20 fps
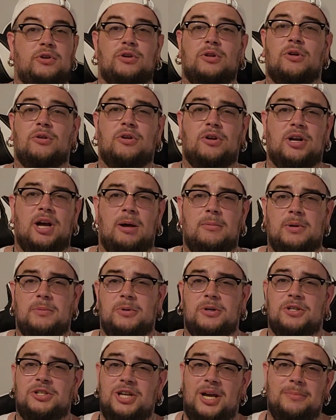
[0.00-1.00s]
your local comic
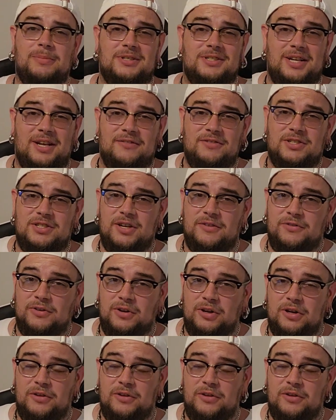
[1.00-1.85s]
book shop doesn't have the stuff you're